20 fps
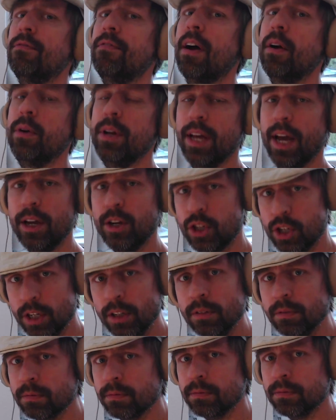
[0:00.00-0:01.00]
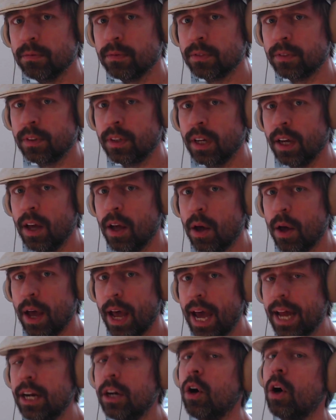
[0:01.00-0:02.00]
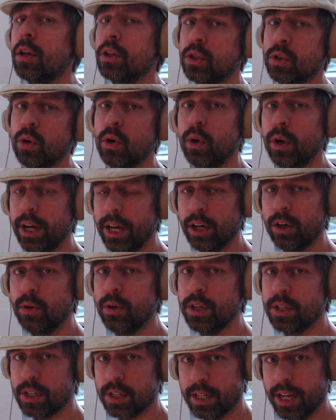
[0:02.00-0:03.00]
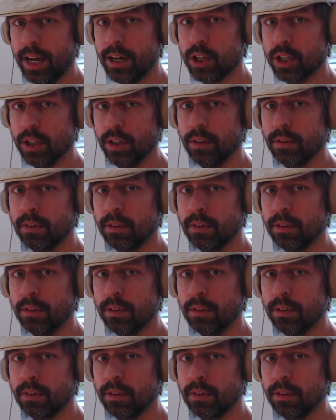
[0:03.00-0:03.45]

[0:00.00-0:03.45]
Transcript: variation, and it also increases tension.